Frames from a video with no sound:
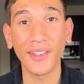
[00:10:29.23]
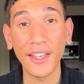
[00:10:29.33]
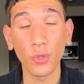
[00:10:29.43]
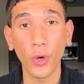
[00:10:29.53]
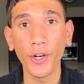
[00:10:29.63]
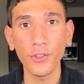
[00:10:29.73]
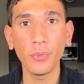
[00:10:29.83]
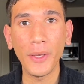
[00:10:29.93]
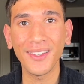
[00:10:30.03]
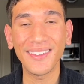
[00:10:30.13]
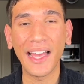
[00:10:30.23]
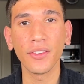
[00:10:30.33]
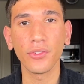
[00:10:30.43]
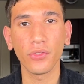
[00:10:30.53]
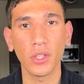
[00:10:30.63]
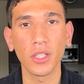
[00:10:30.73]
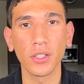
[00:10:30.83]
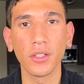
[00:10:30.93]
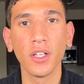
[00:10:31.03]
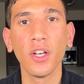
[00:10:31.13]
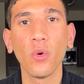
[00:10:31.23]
Echo airspace and still